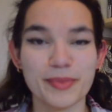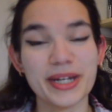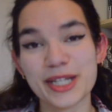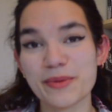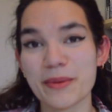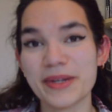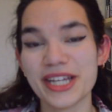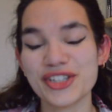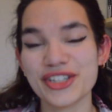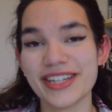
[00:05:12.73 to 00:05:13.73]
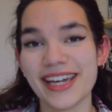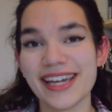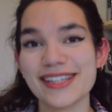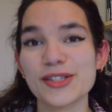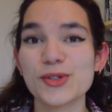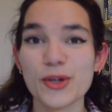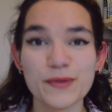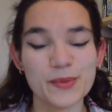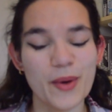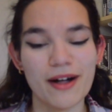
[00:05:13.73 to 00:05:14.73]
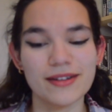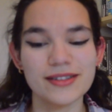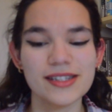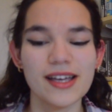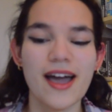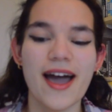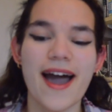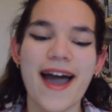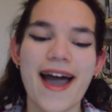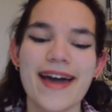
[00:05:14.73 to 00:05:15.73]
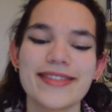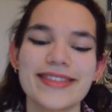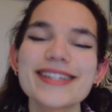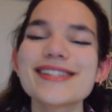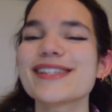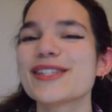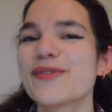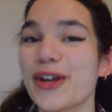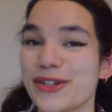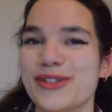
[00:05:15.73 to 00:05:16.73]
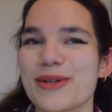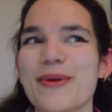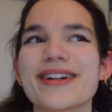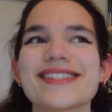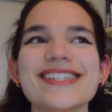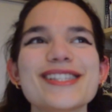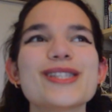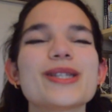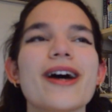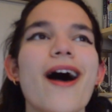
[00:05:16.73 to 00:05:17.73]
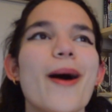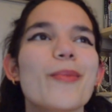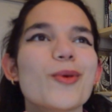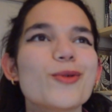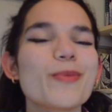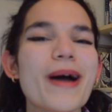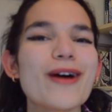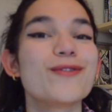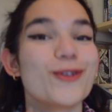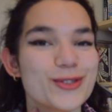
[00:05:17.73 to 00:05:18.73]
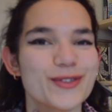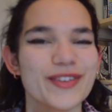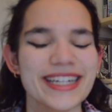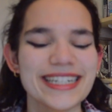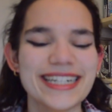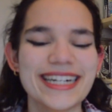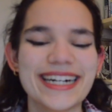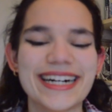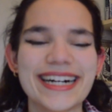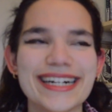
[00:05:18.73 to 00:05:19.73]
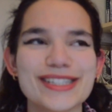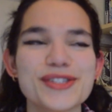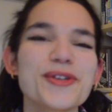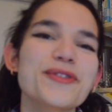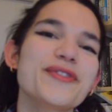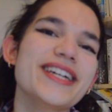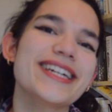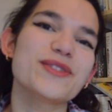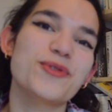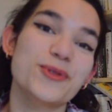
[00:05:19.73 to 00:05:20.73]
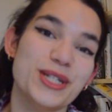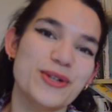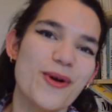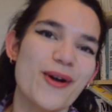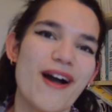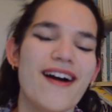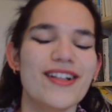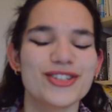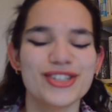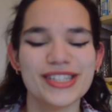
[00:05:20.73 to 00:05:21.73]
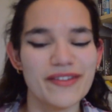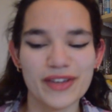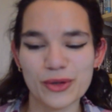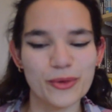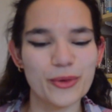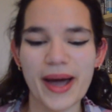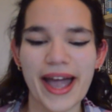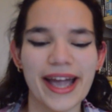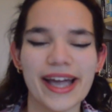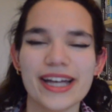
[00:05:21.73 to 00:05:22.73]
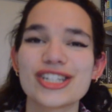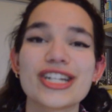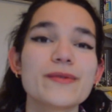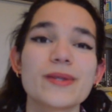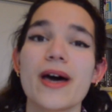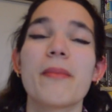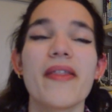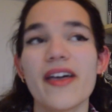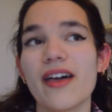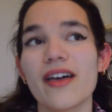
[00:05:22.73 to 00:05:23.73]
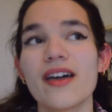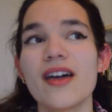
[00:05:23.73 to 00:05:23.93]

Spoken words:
My next recommendation is Sophie's World. And this is a very interesting one because this is all about philosophy. And Sophie is a 14-year-old girl. She's living in Norway. She lives with her mother.